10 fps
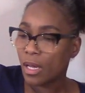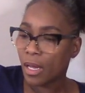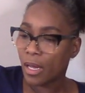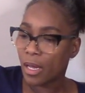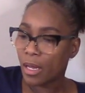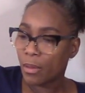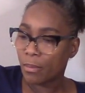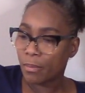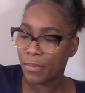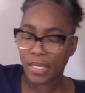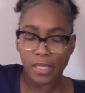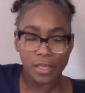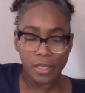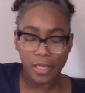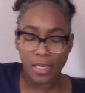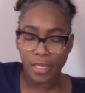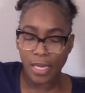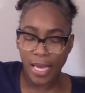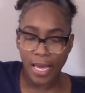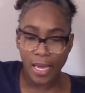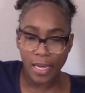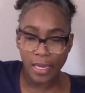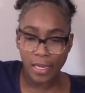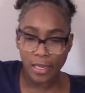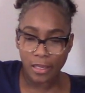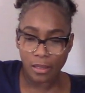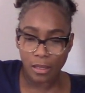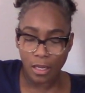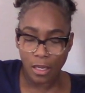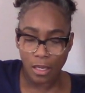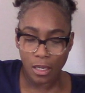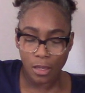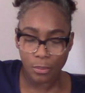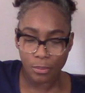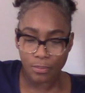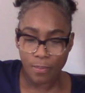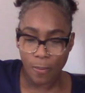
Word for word: Um, but yeah, I um,